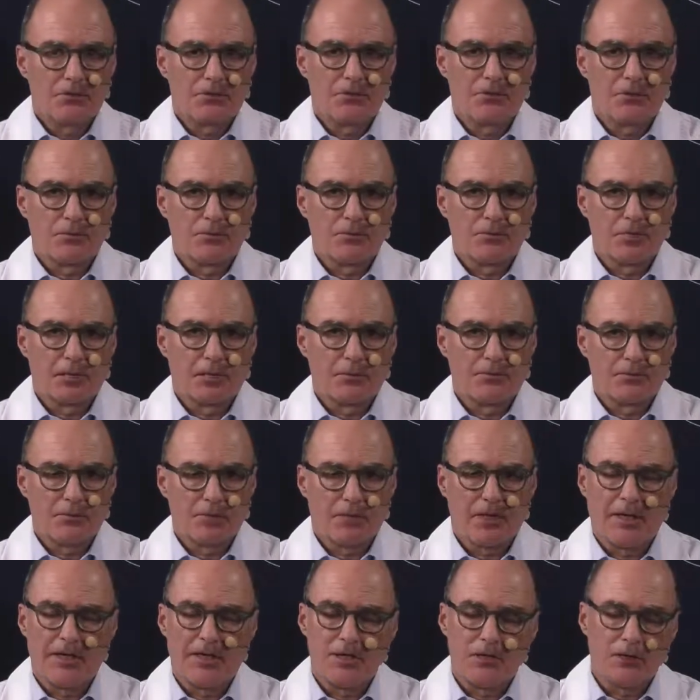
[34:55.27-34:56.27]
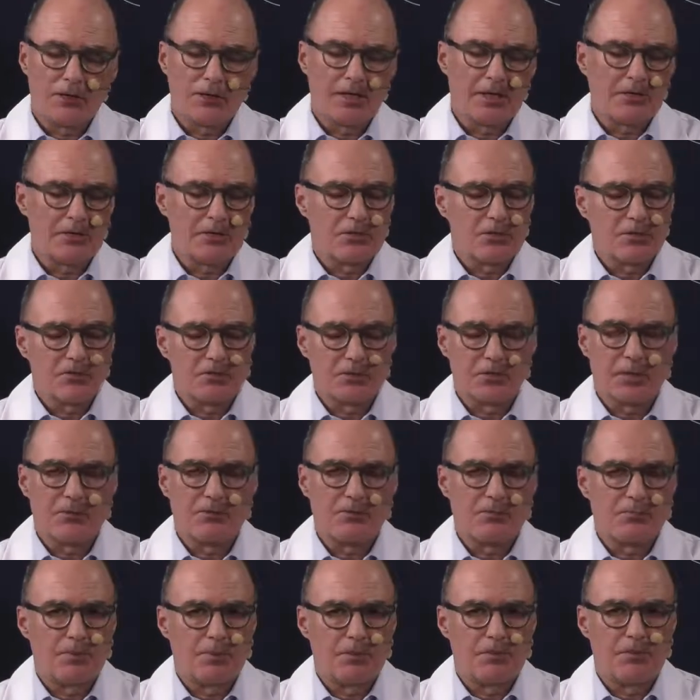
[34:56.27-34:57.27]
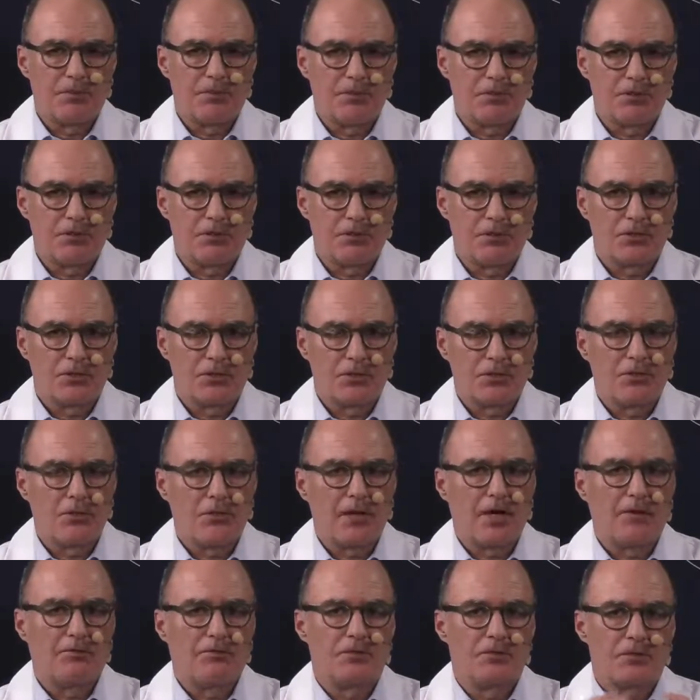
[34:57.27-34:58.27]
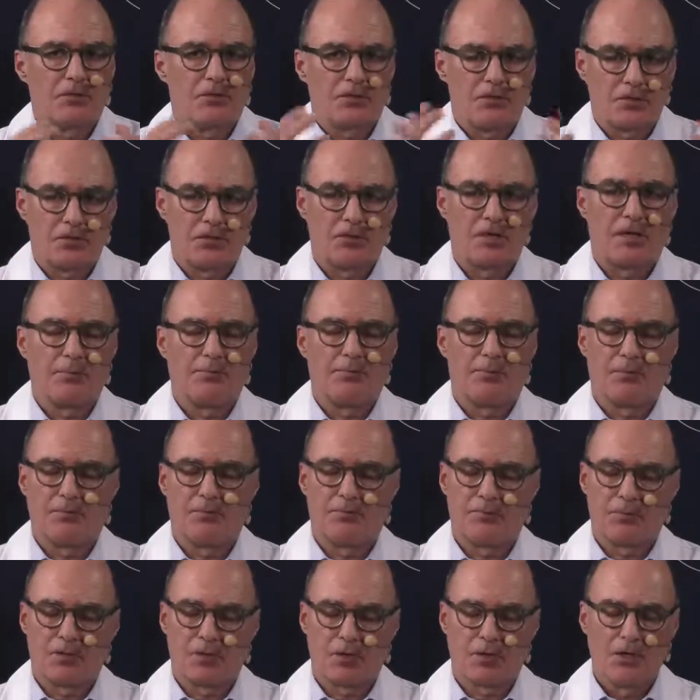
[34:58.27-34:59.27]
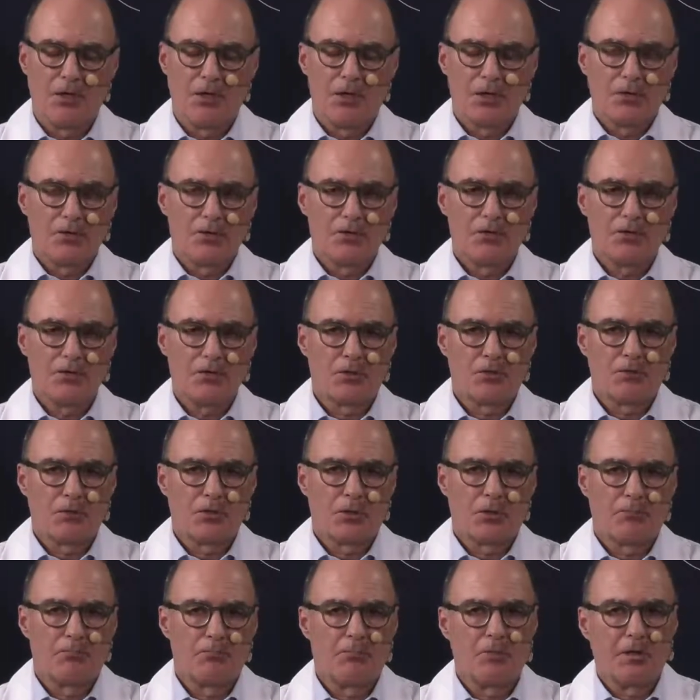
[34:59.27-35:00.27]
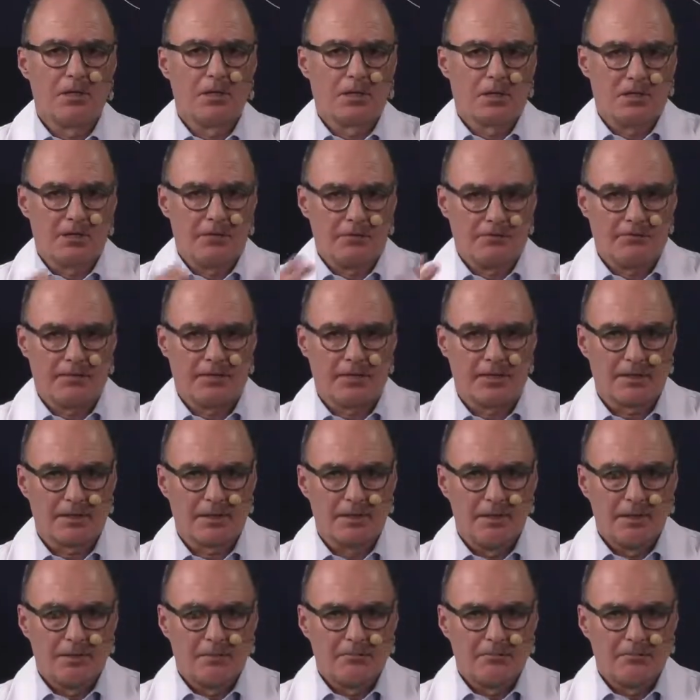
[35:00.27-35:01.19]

Sometimes I know that sometimes patients, they don't have this type of, blood effect,